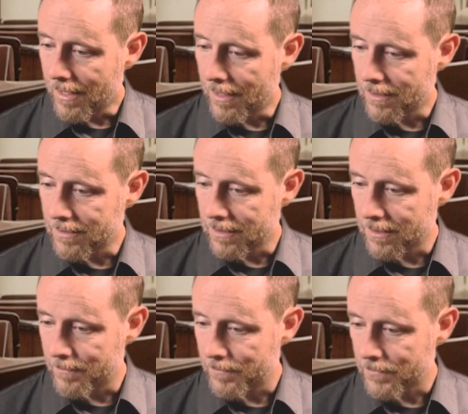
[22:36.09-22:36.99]
And
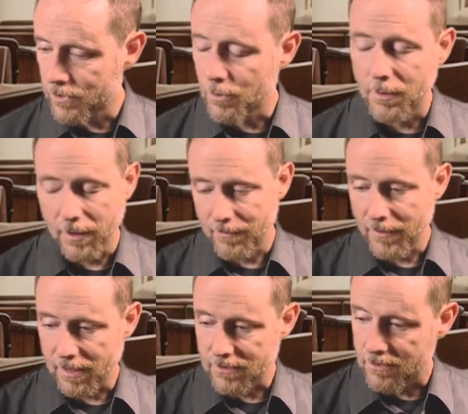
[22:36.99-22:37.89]
um, so anyway,
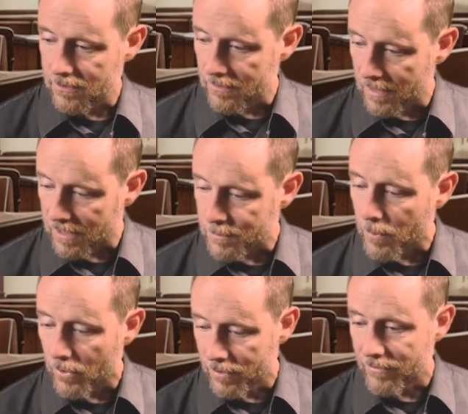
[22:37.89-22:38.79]
that's that's
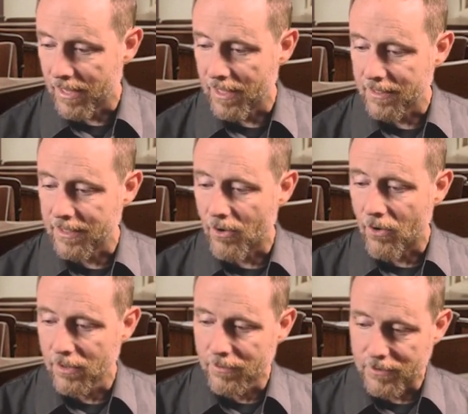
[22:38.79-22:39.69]
part of that, and
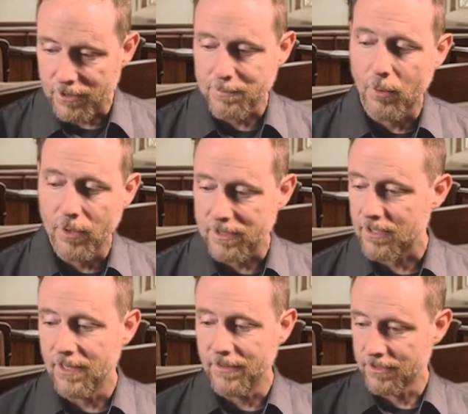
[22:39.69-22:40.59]
all of this
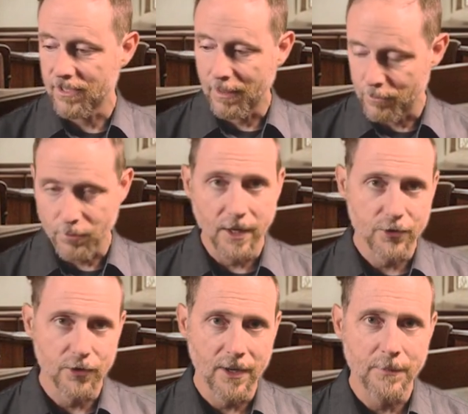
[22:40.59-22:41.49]
points in the same
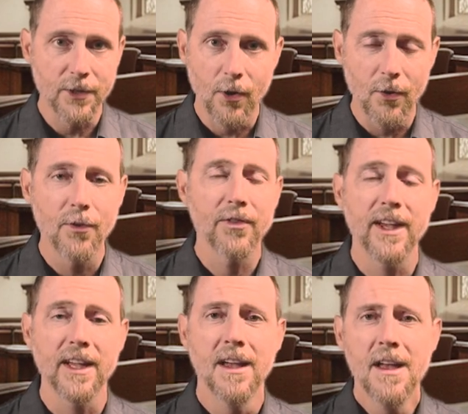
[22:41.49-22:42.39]
direction. I mean, the whole
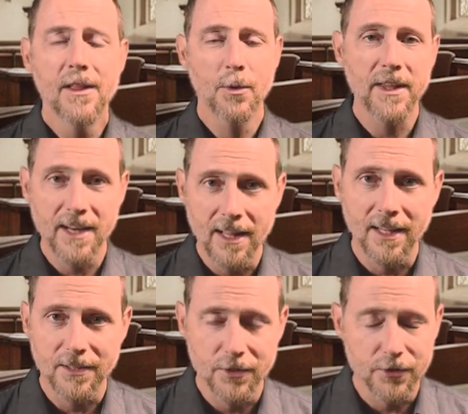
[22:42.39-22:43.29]
thing, the way that I
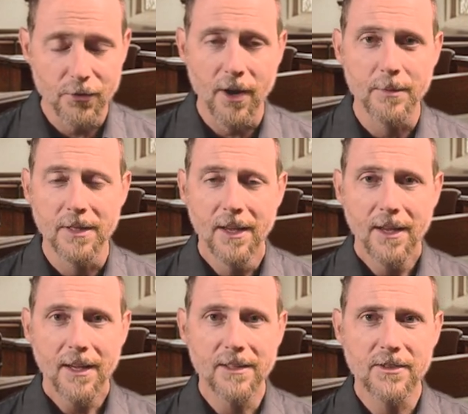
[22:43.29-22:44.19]
like to describe it,
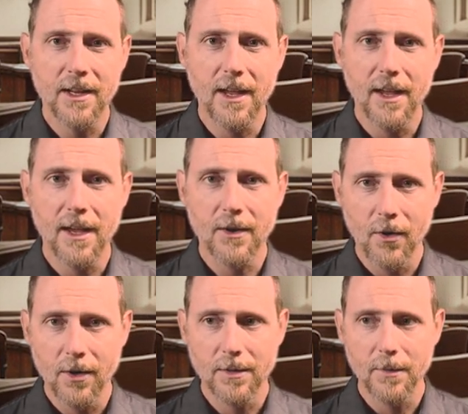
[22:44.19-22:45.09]
is that
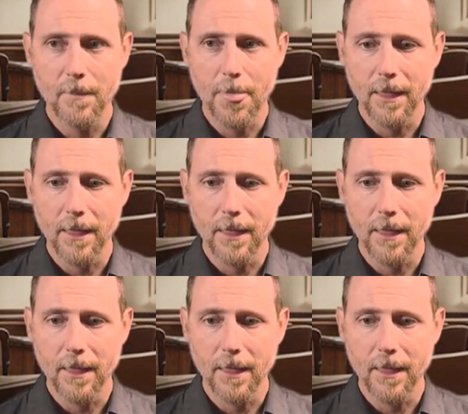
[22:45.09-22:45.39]
Eckhart